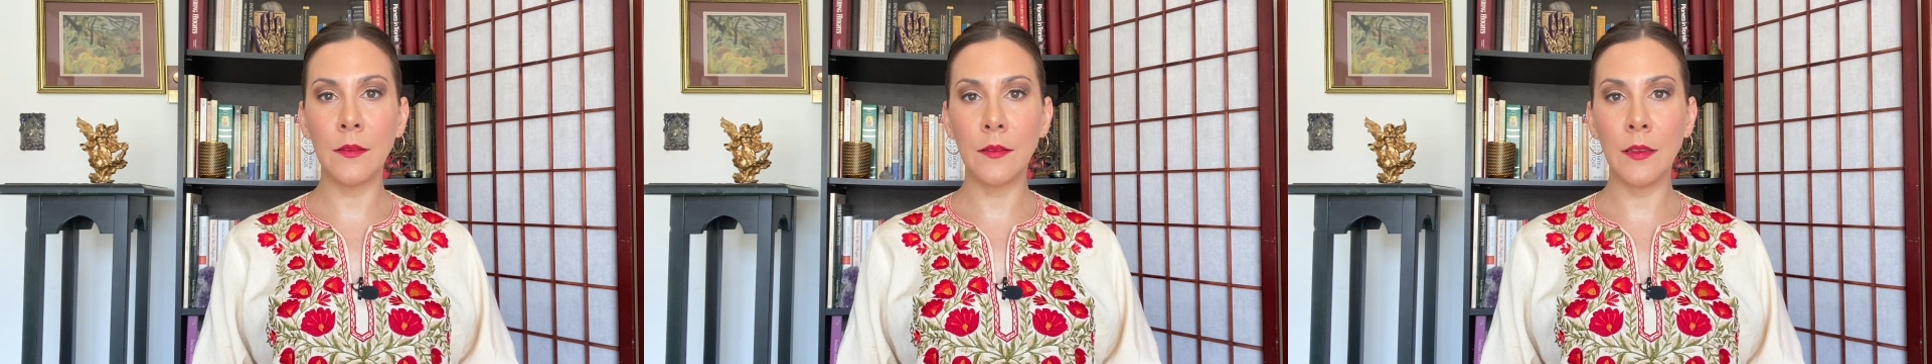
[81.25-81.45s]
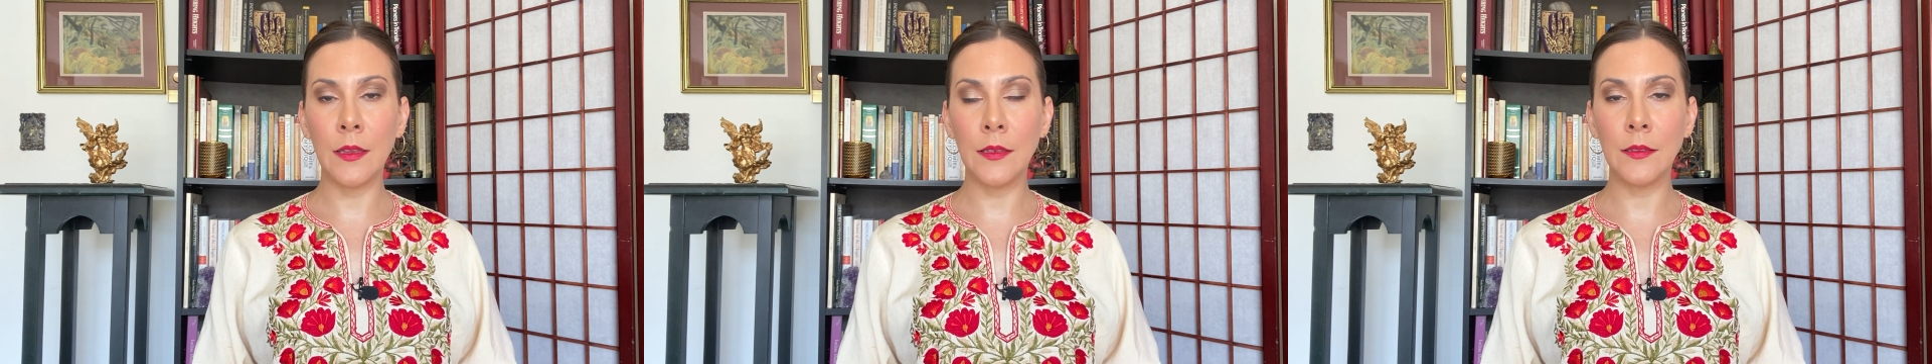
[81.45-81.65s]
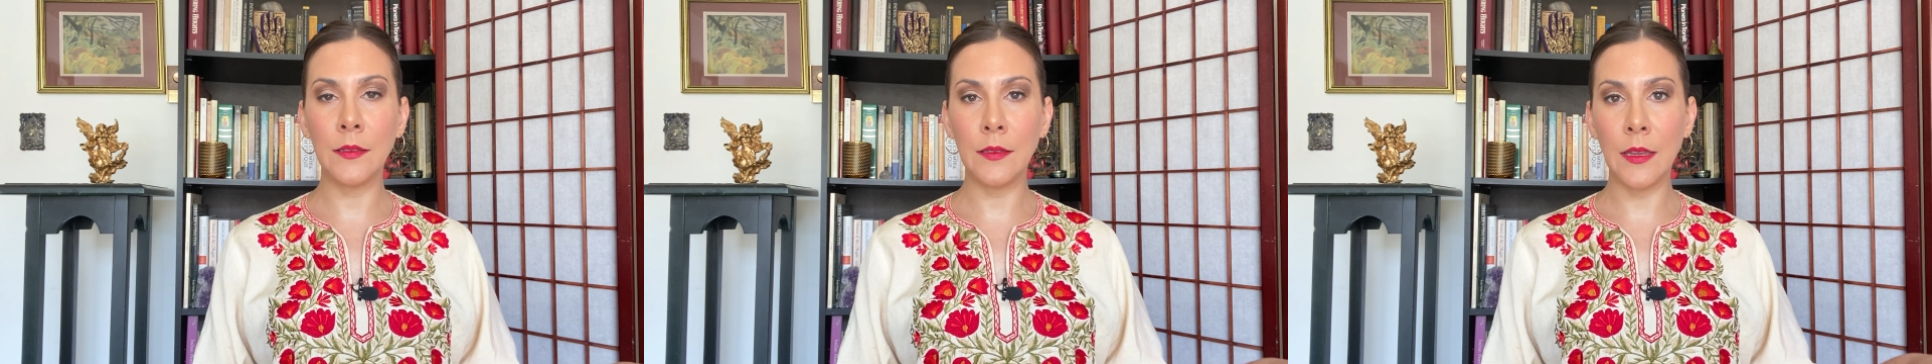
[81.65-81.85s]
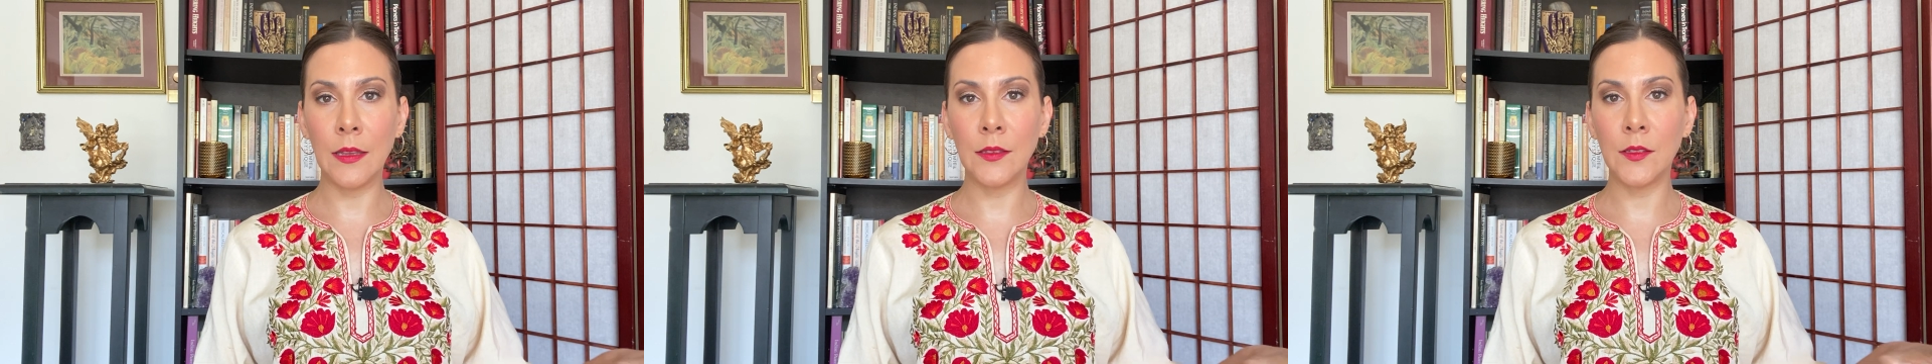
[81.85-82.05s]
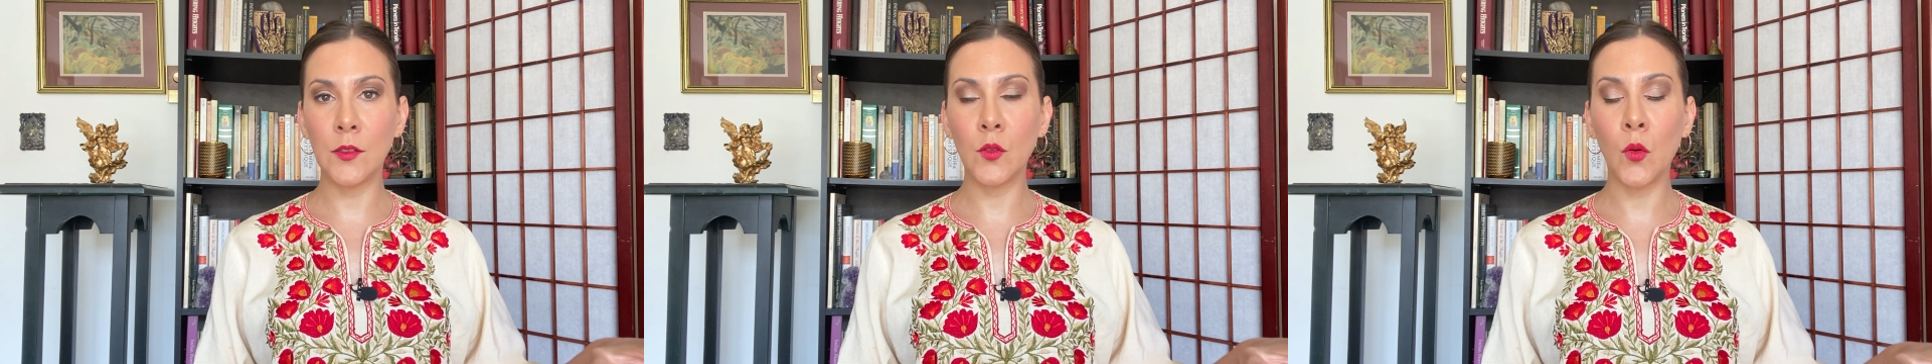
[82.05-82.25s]

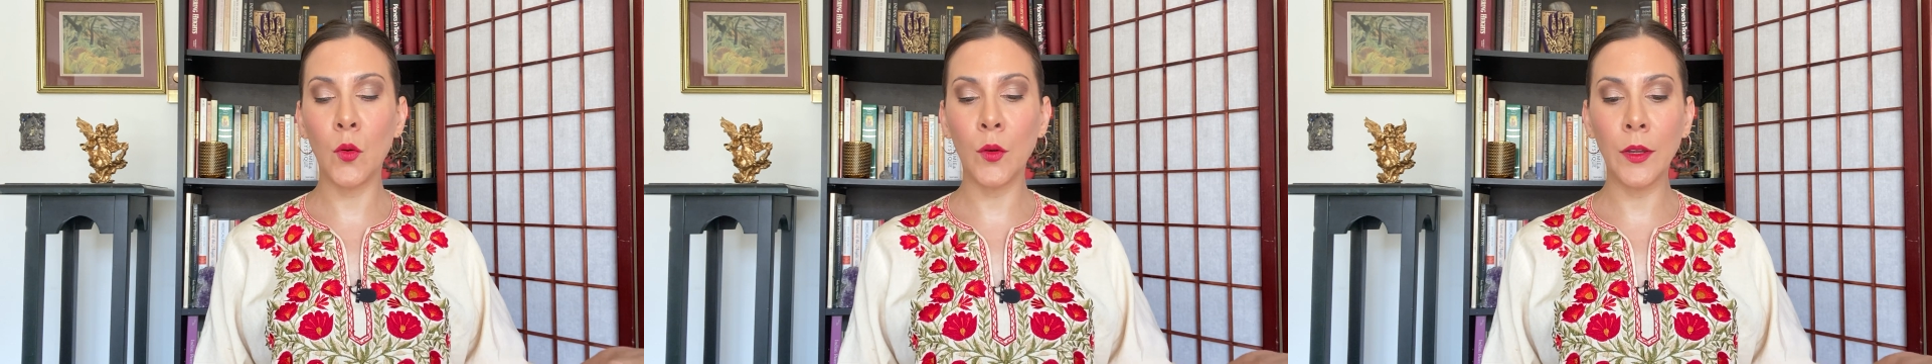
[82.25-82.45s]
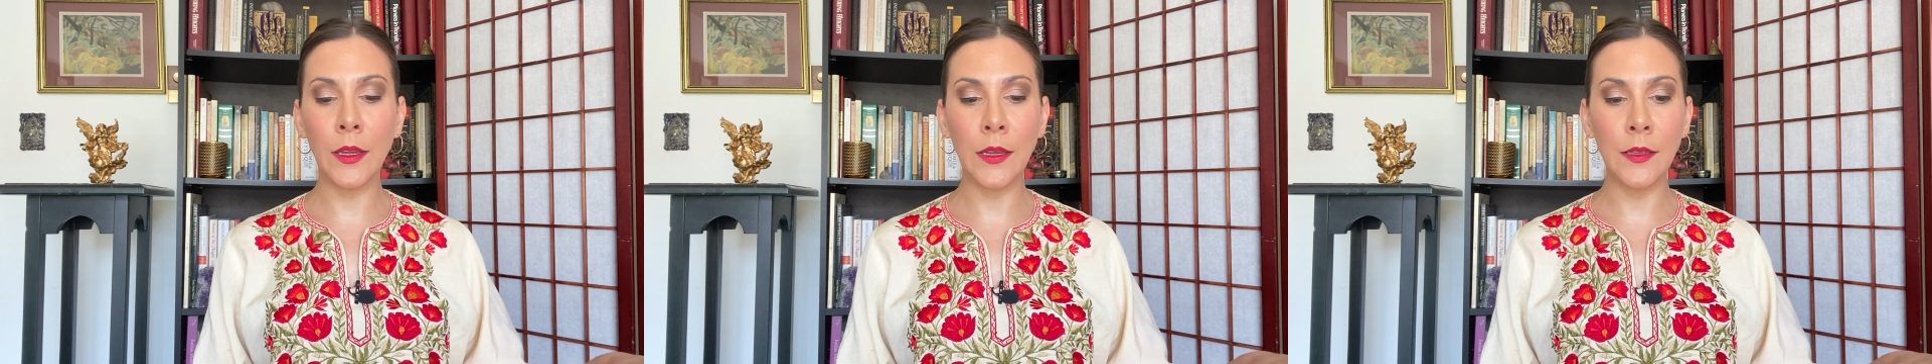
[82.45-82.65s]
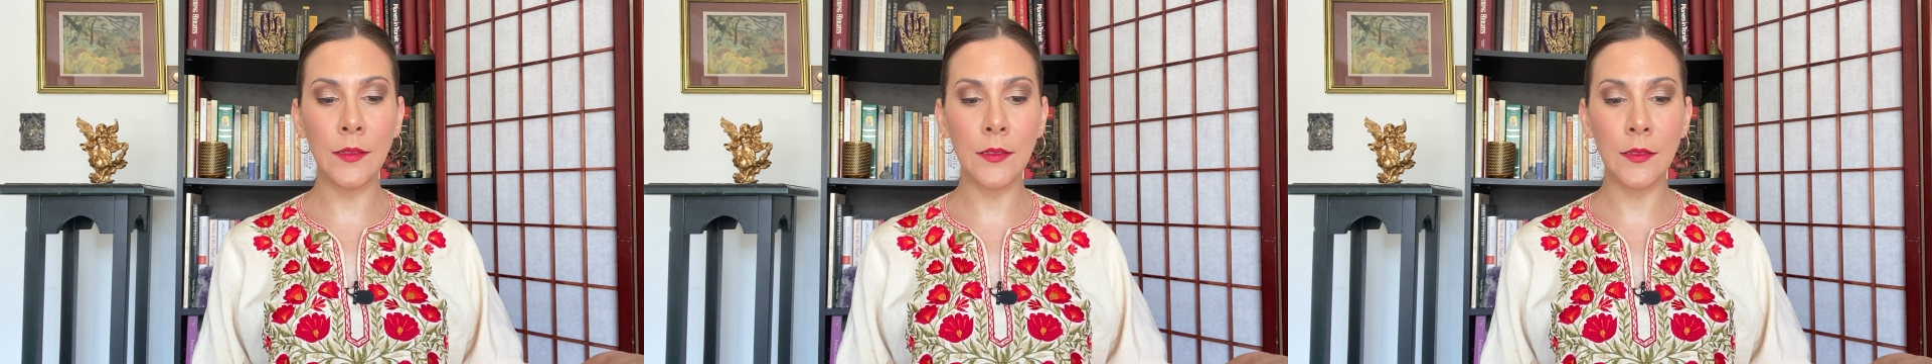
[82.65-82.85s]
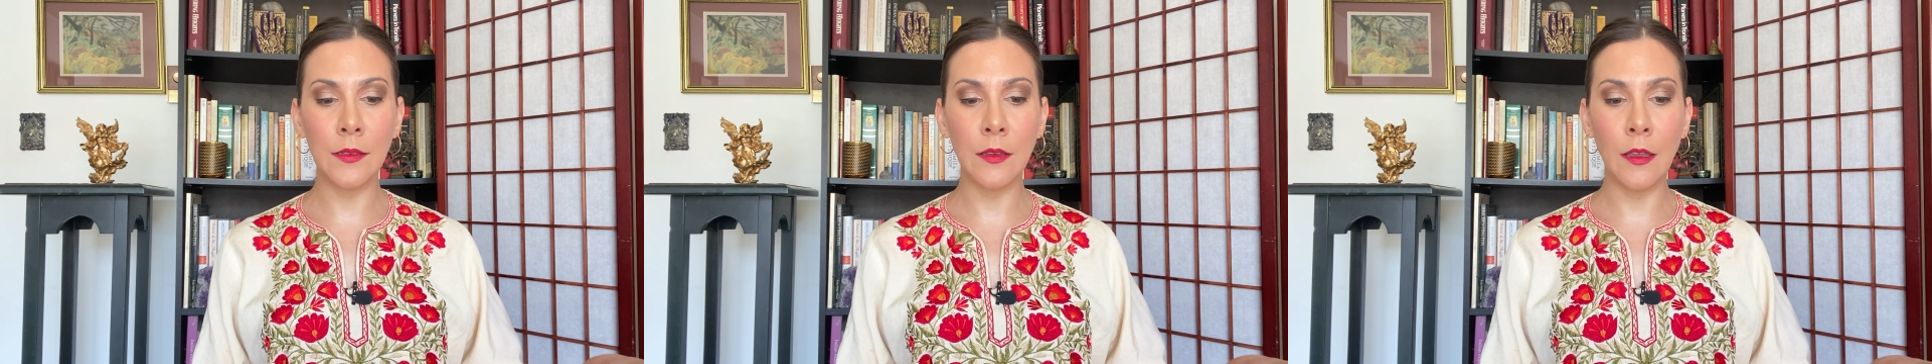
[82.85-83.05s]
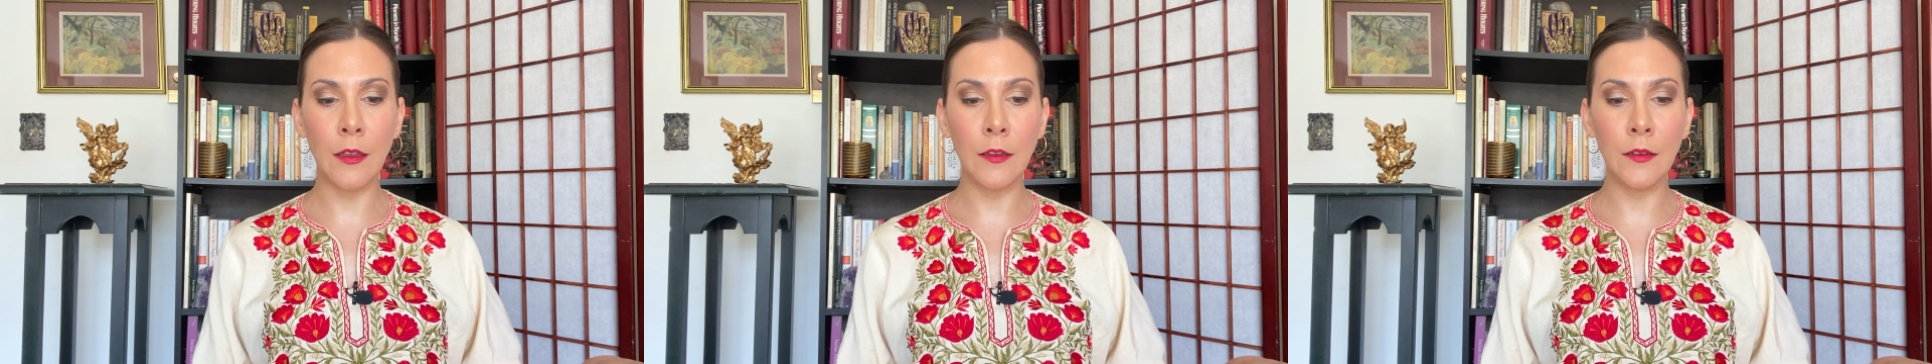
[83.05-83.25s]
and stories
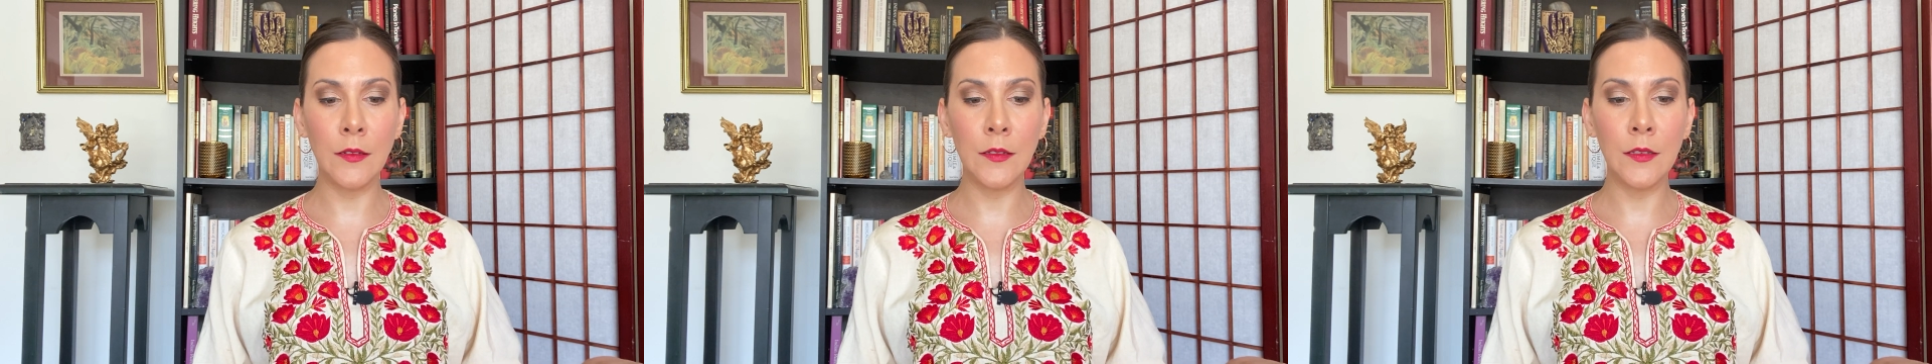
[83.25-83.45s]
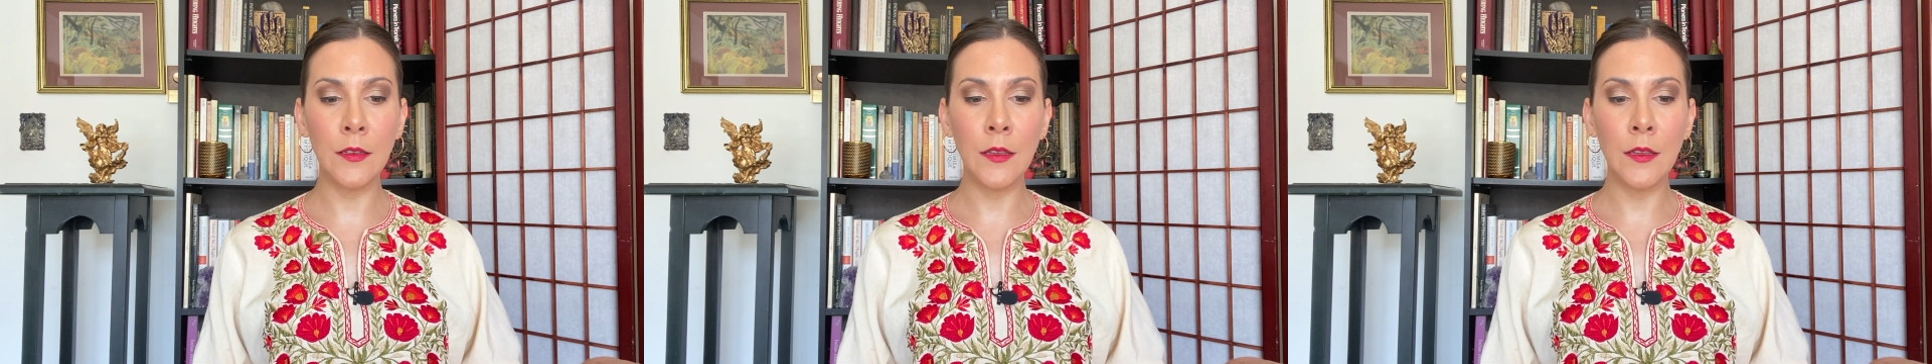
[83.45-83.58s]
and